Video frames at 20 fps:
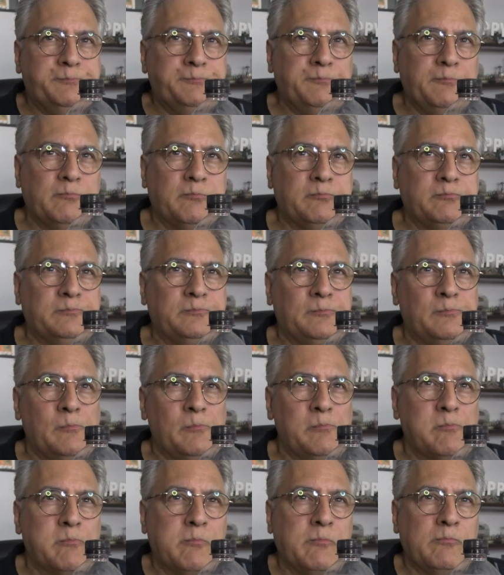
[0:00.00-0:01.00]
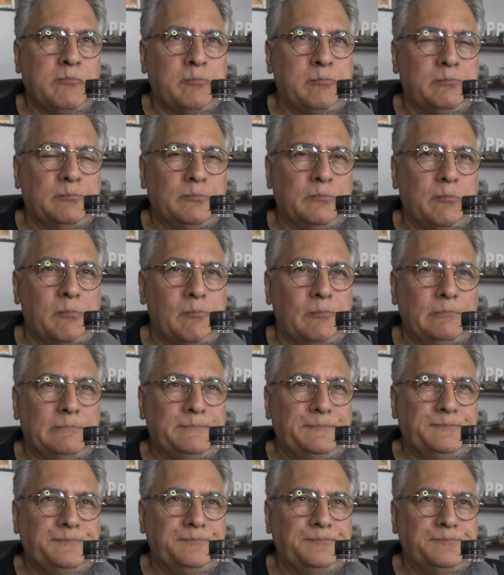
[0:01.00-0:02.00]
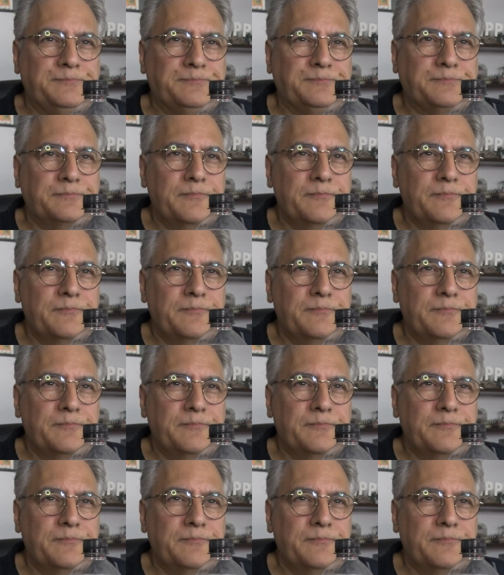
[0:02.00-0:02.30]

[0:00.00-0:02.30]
No one is speaking in this clip.